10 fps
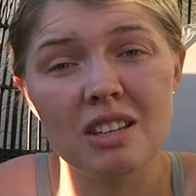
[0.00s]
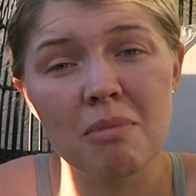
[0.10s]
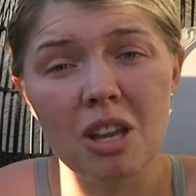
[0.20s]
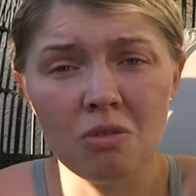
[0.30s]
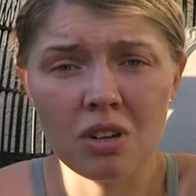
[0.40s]
It
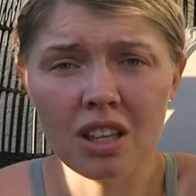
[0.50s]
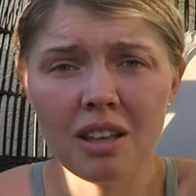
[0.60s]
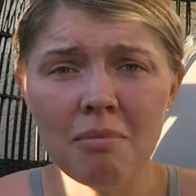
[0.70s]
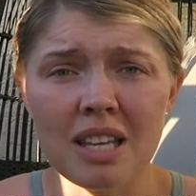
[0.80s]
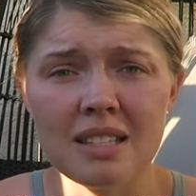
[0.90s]
made a
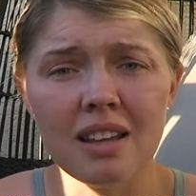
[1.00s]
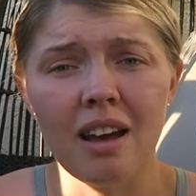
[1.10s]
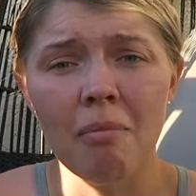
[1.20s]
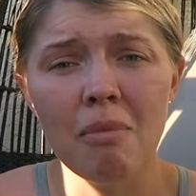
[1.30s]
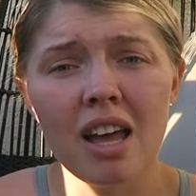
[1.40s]
really amazing
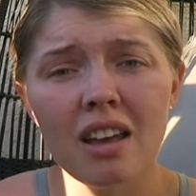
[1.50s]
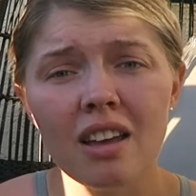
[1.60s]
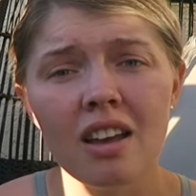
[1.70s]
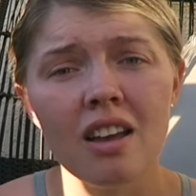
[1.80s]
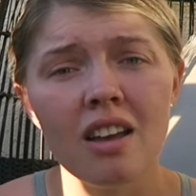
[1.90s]
comeback
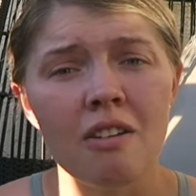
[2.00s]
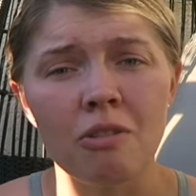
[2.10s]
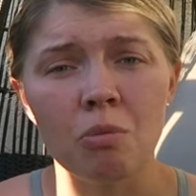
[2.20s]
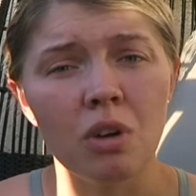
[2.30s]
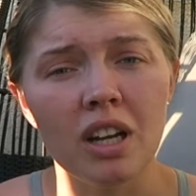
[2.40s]

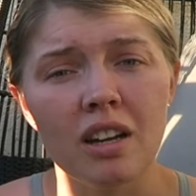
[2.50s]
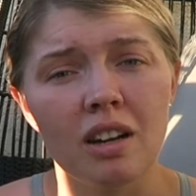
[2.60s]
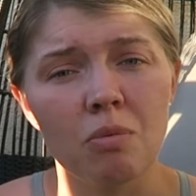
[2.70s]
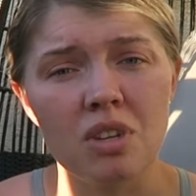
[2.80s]
from where